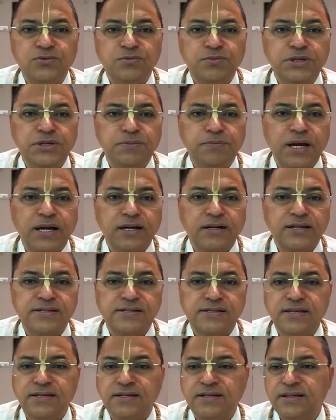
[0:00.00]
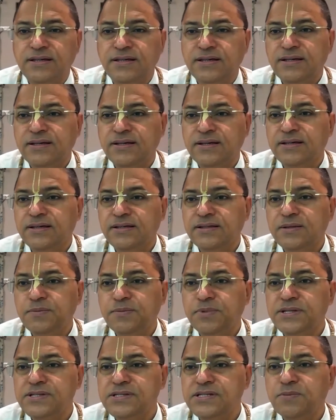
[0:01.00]
to be practicing
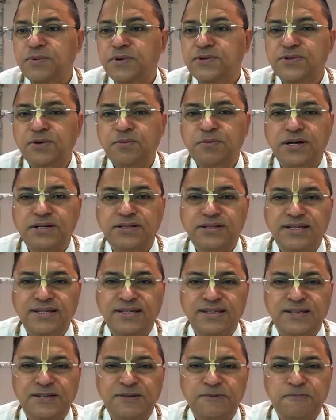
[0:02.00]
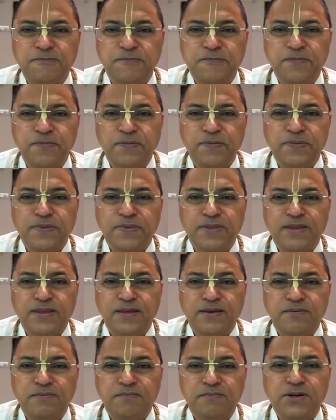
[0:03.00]
the principles of bhakti.
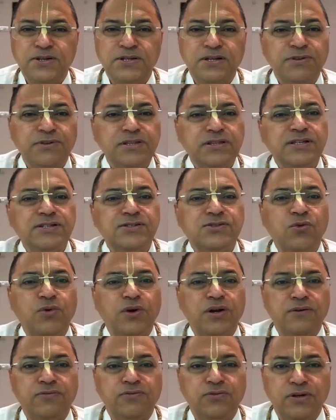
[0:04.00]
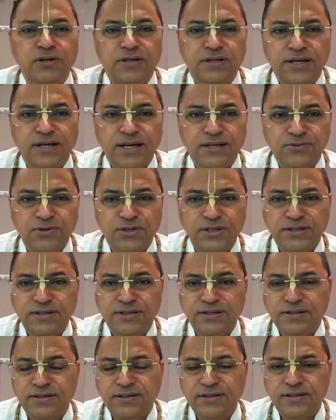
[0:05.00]
Because everything is so wonderful, actually.
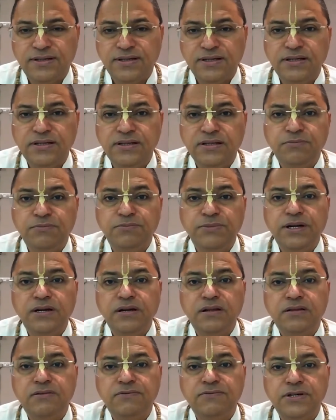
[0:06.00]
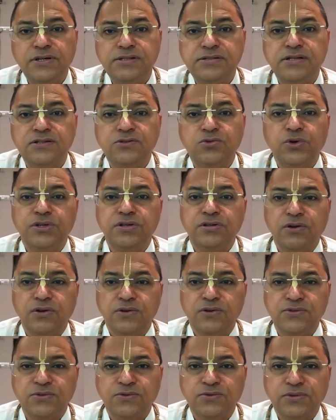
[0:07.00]
In the middle of the worst situation
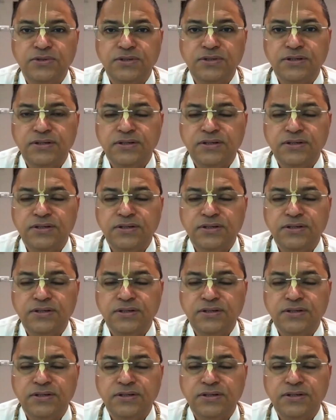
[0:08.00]
also,